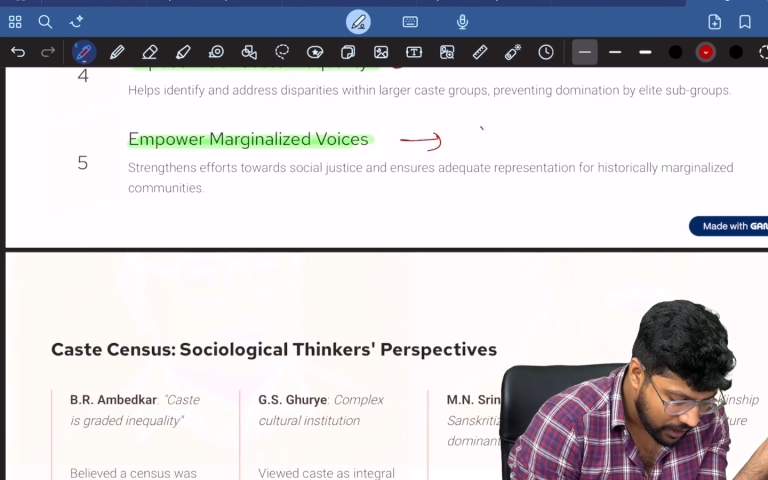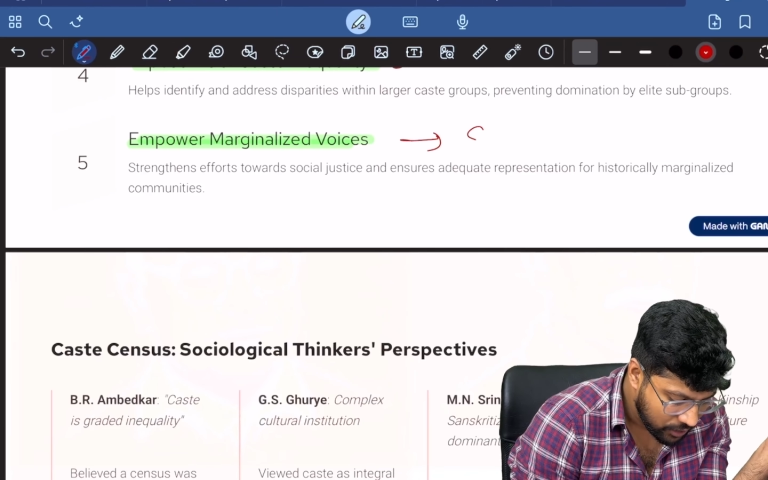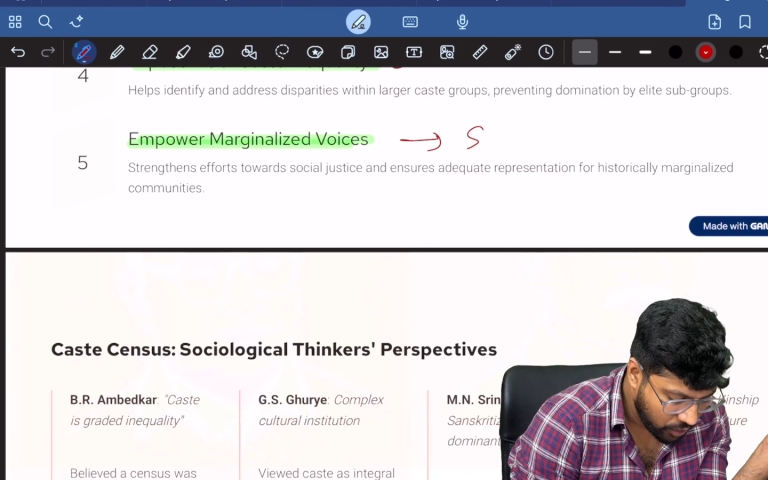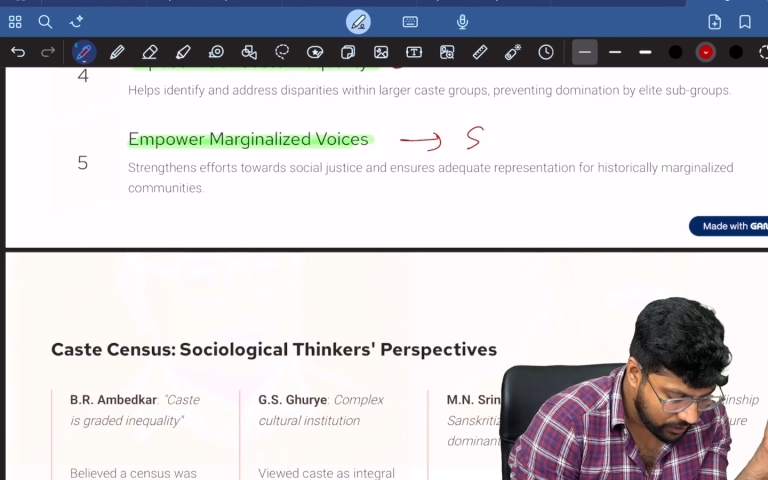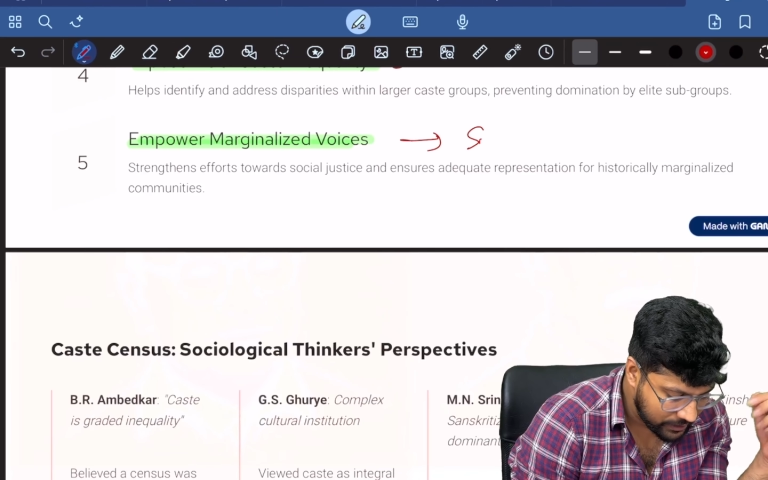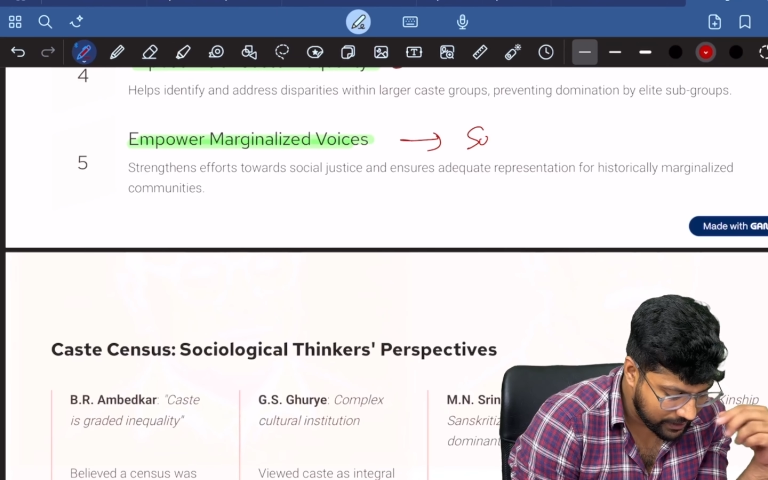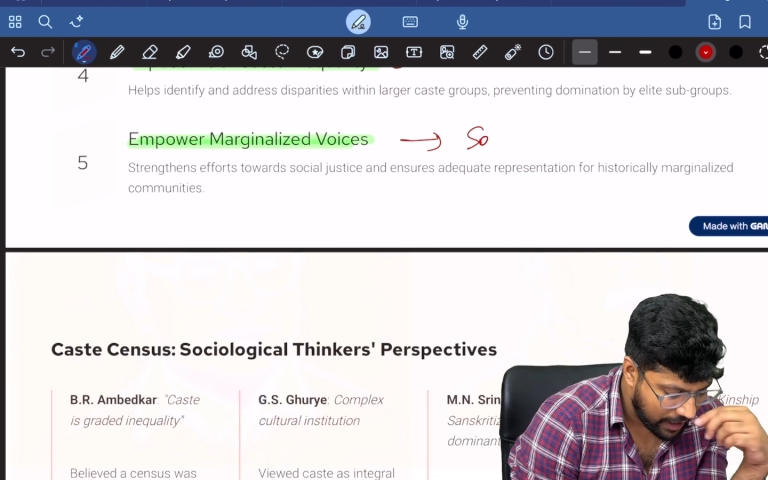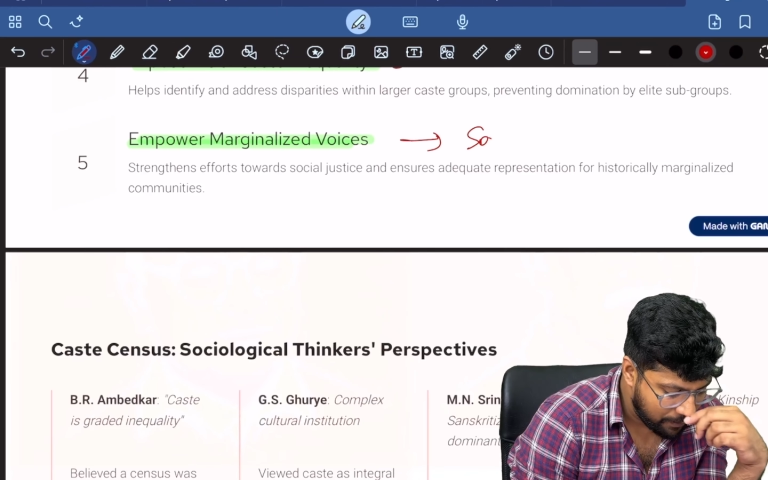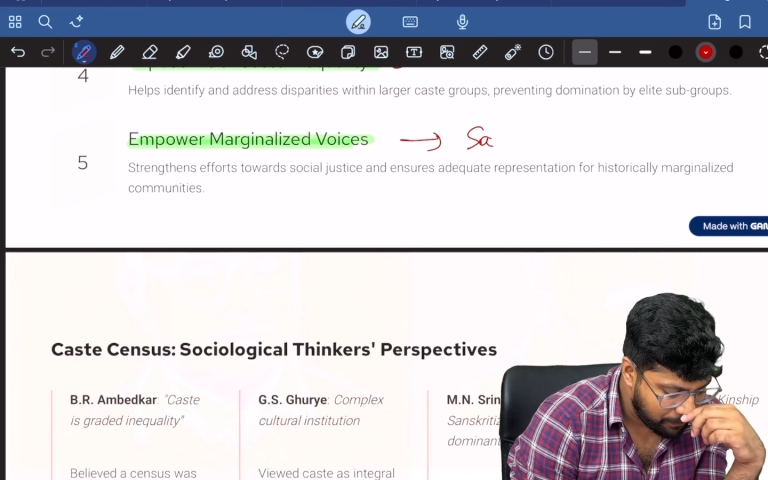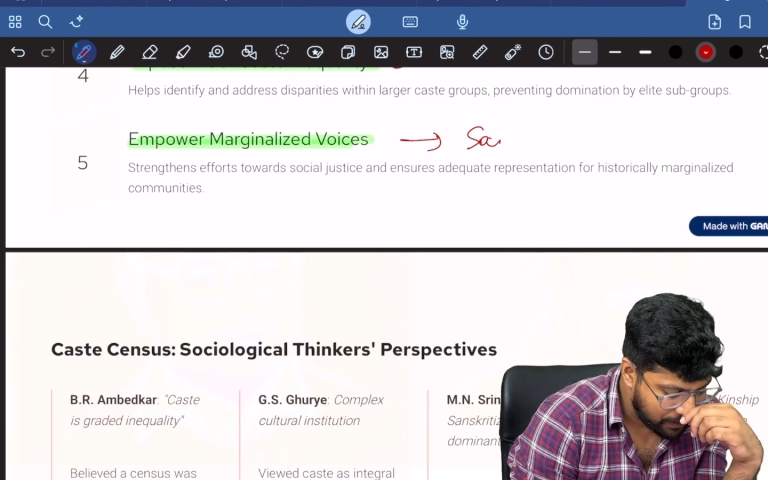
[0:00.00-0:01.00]
So this
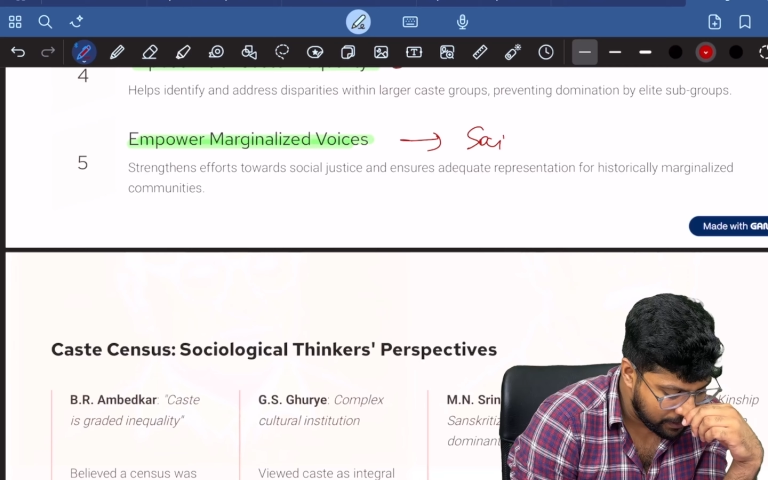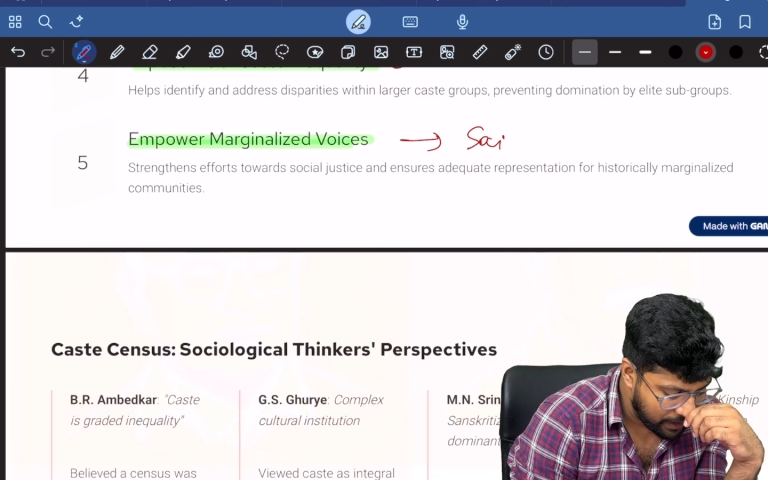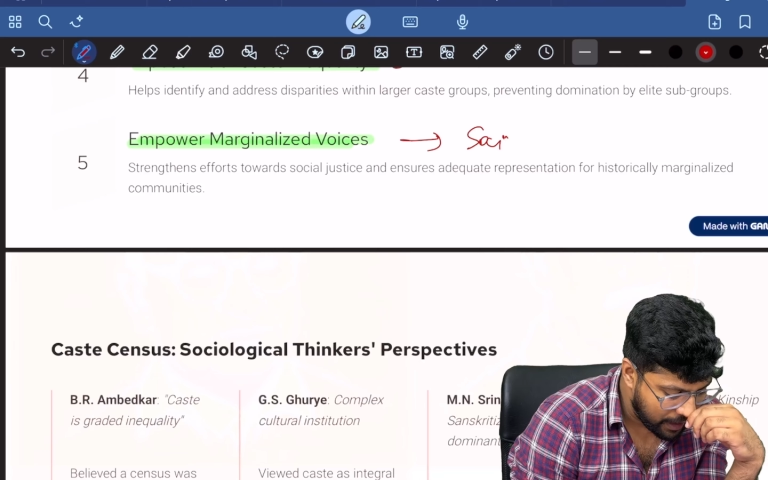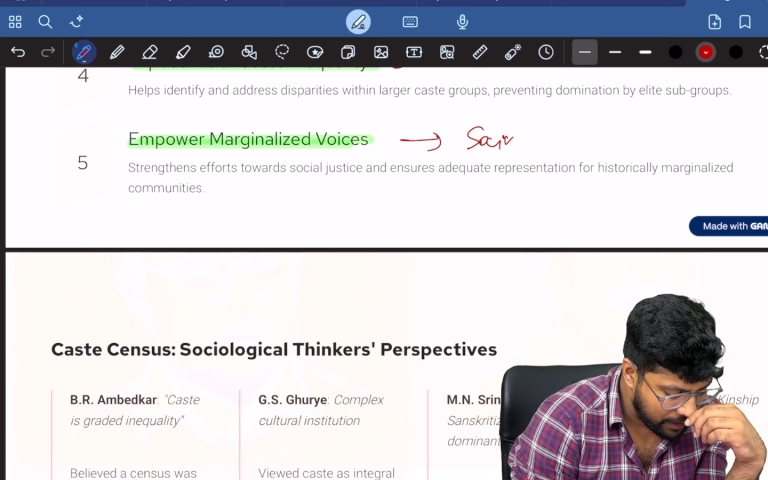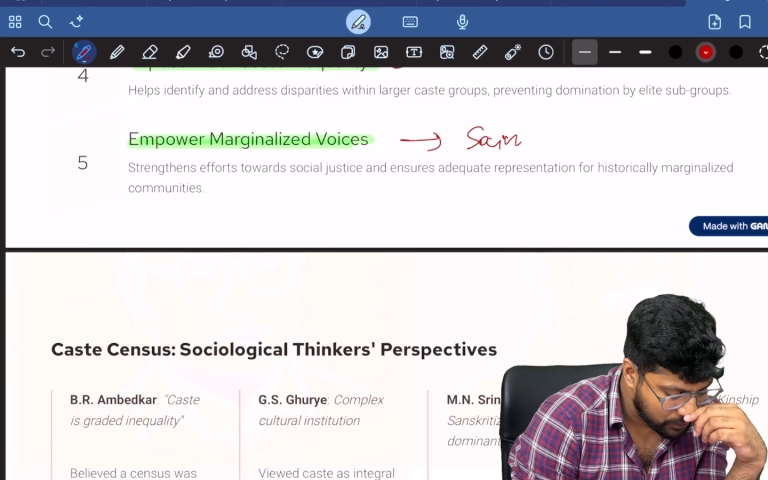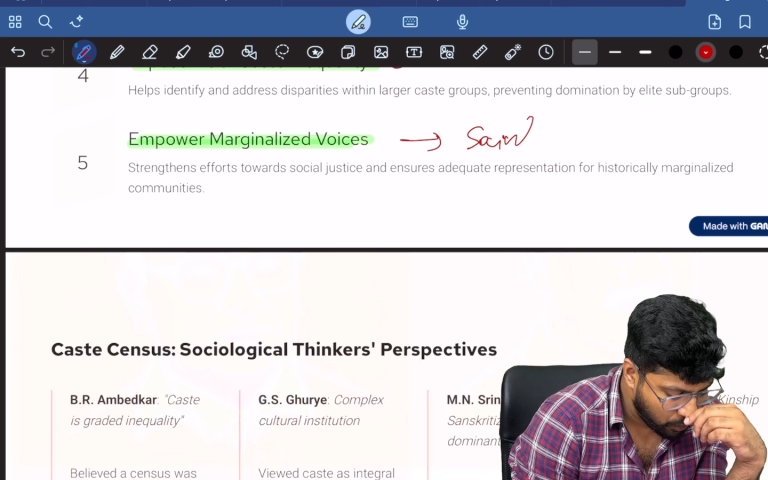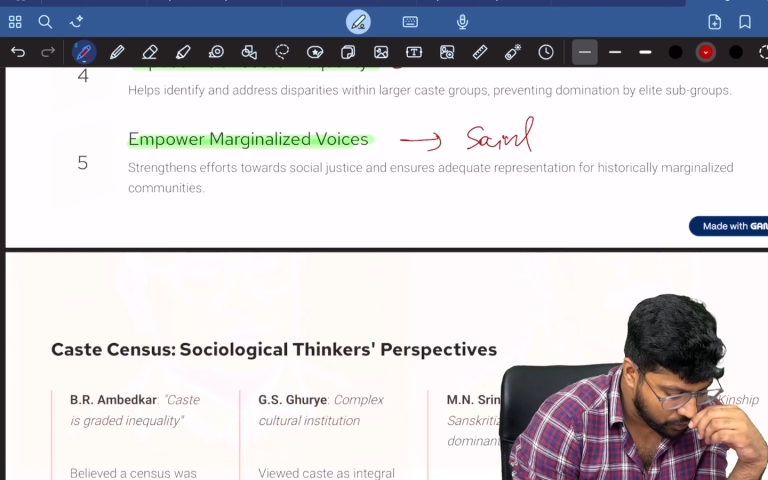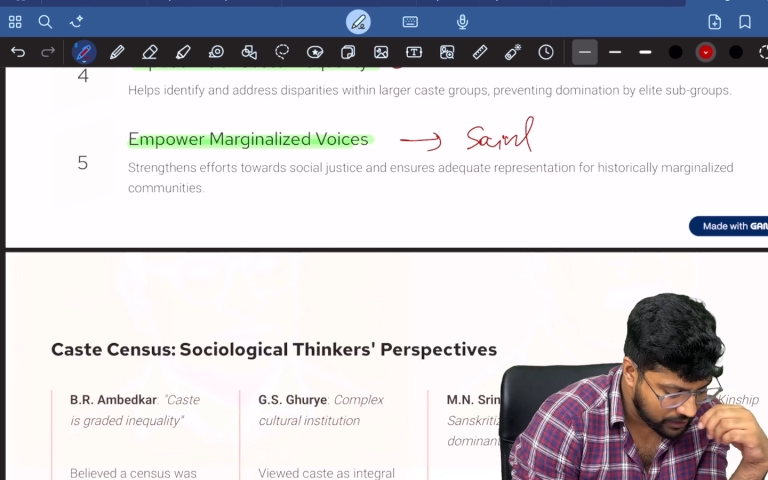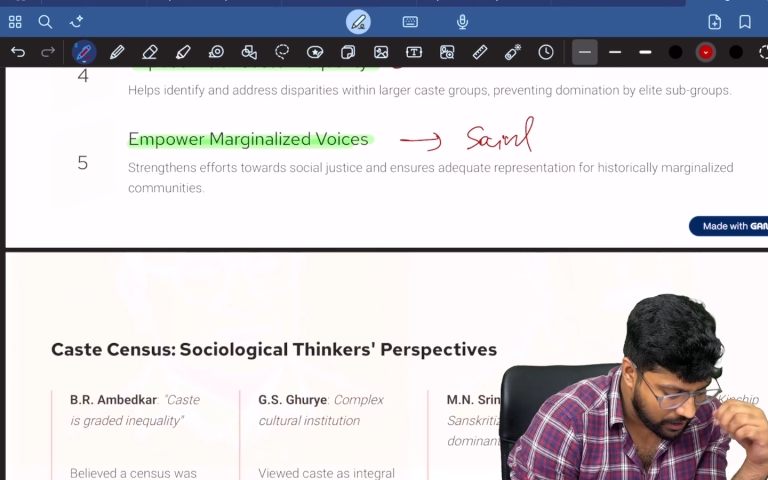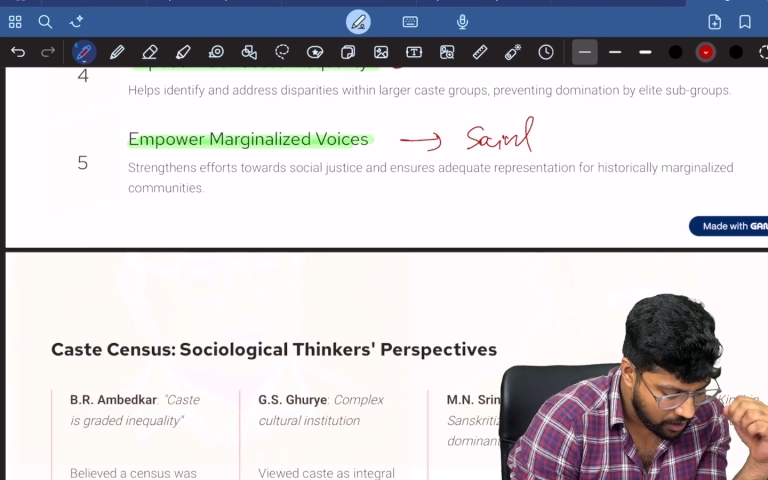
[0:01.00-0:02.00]
help in a
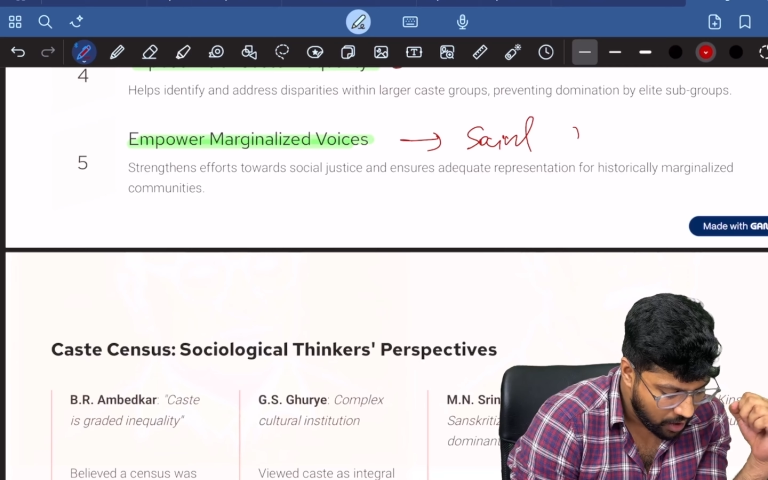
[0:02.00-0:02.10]
social